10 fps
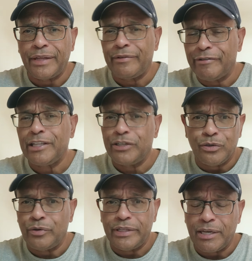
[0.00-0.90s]
They really
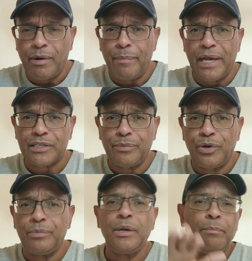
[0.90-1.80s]
don't know anything about
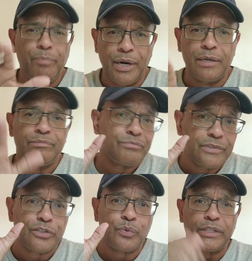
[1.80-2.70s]
basketball, but
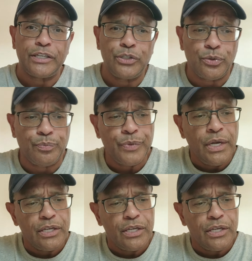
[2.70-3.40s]
this is what they do.